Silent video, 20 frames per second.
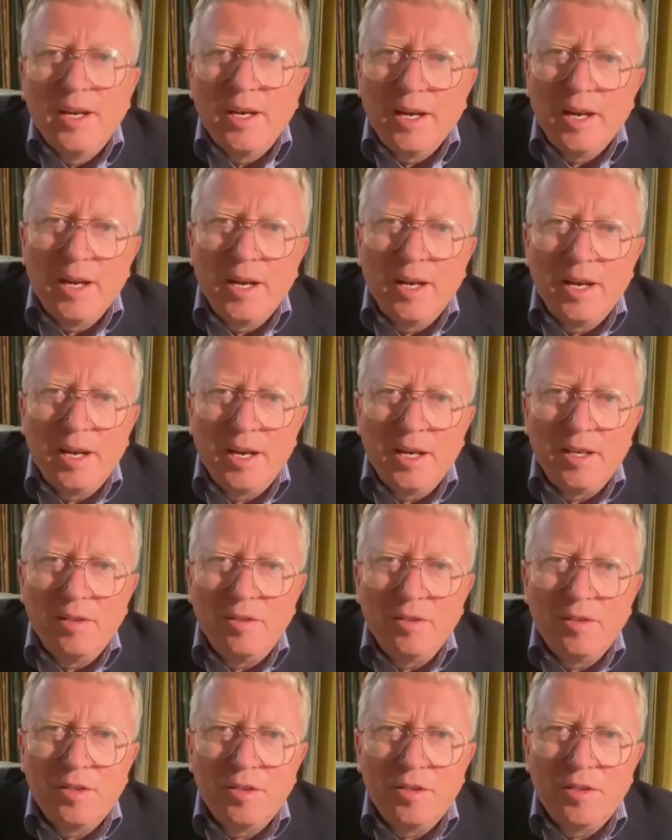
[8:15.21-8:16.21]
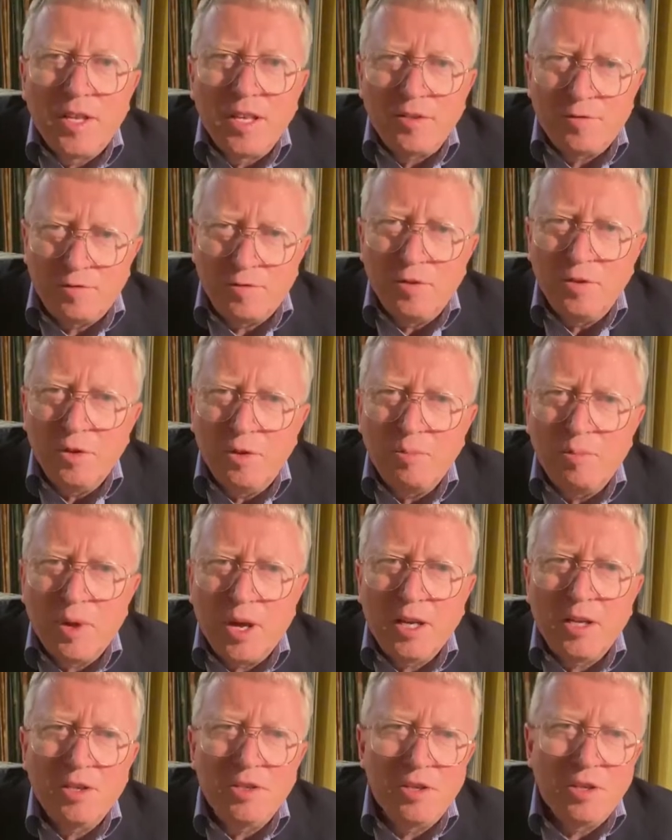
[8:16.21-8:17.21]
And that food and
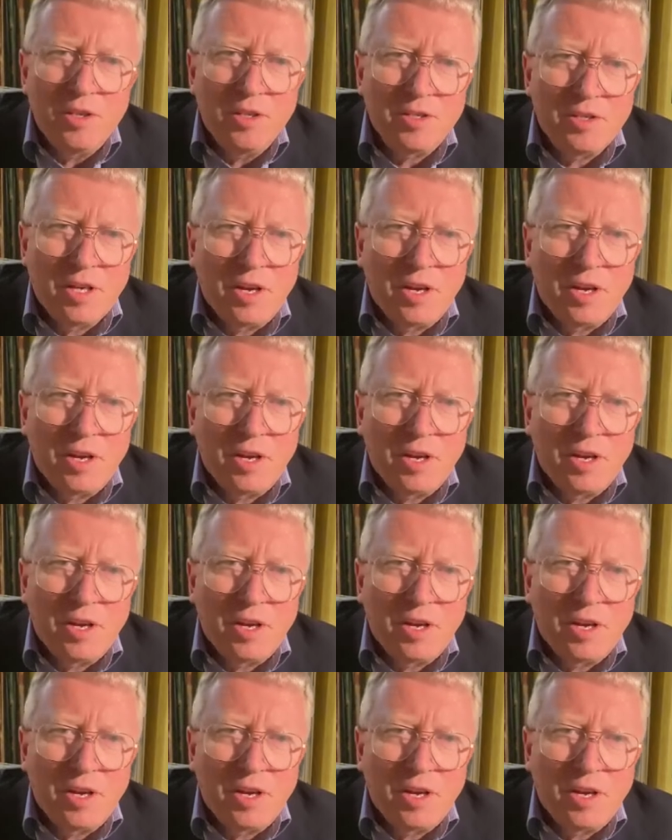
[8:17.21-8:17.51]
packaging has